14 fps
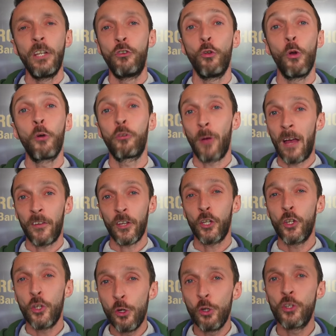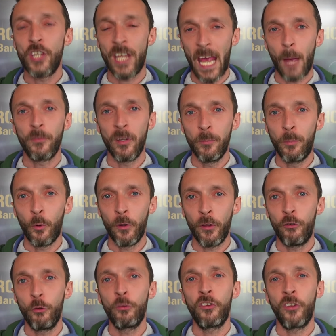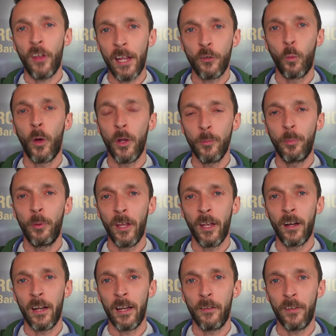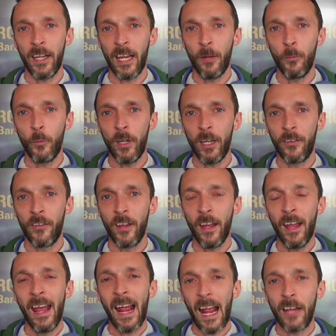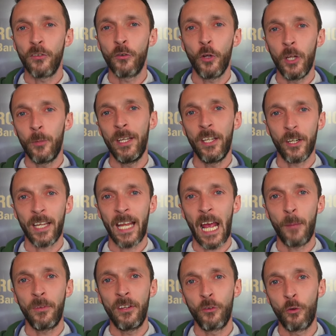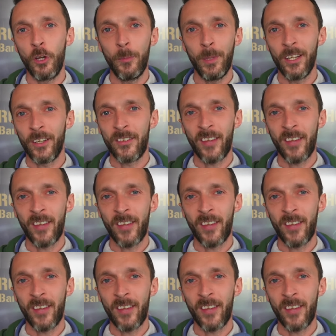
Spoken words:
You do also have a huge captain bonus. You'll select one player in every game week that is going to be your captain, is going to be your